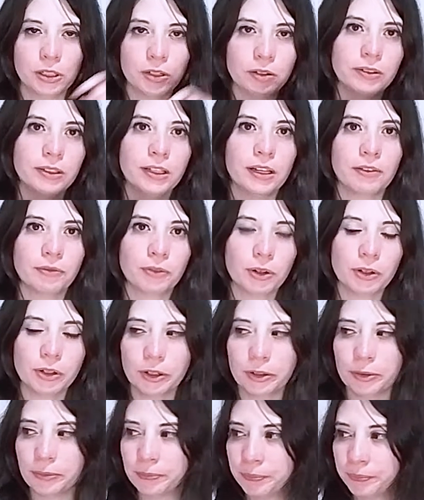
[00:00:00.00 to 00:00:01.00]
chose that
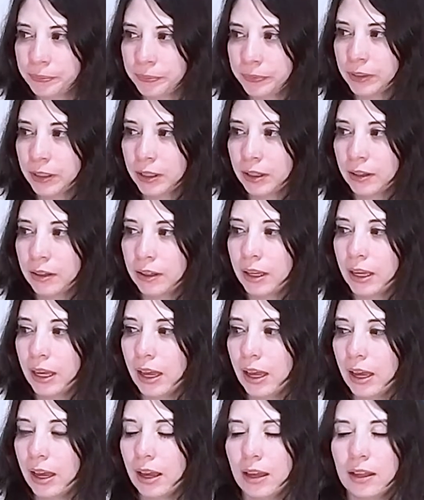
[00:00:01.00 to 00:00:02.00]
photo,
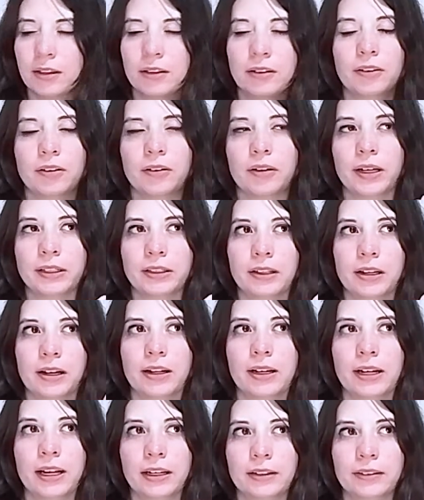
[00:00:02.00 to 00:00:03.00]
and so I
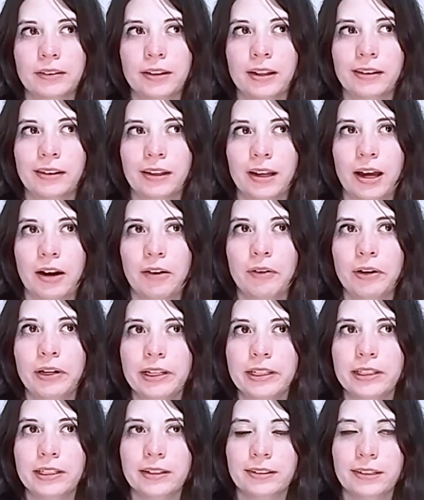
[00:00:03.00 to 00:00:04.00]
thought like since I
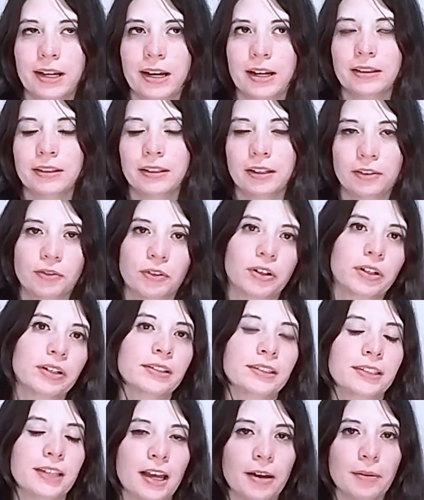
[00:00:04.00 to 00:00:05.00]
already designed the
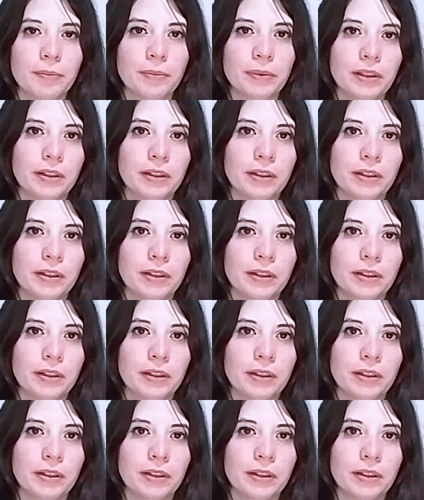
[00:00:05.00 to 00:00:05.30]
first stamp,